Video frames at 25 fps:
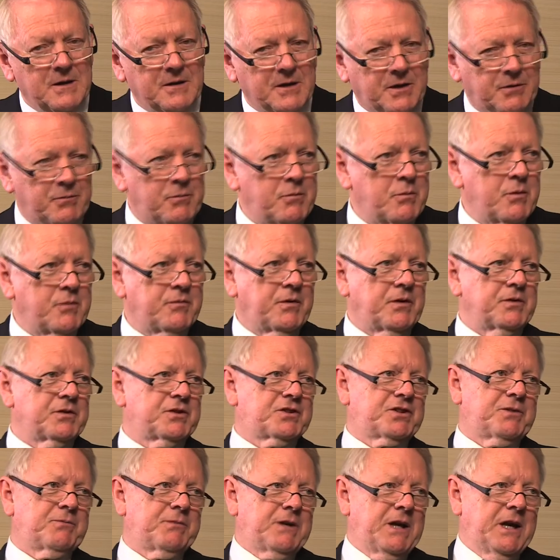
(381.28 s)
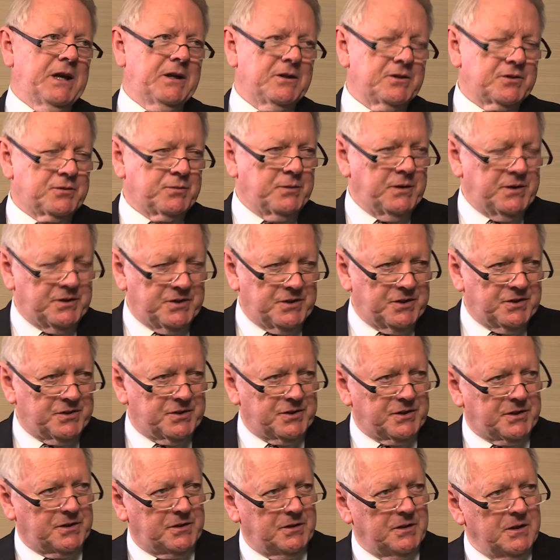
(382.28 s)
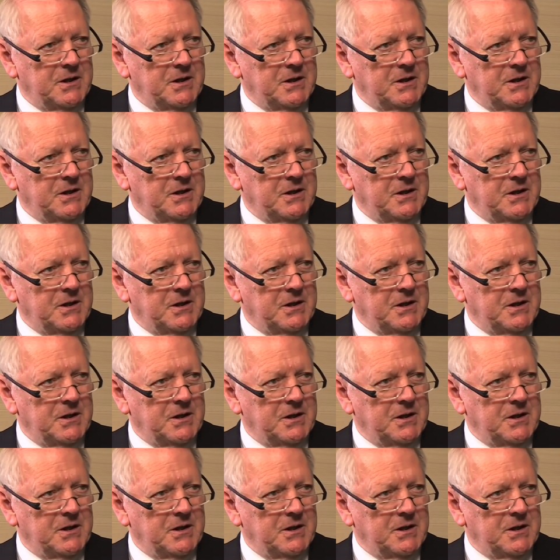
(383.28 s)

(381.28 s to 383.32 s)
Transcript: Can we move on to something else, which is the,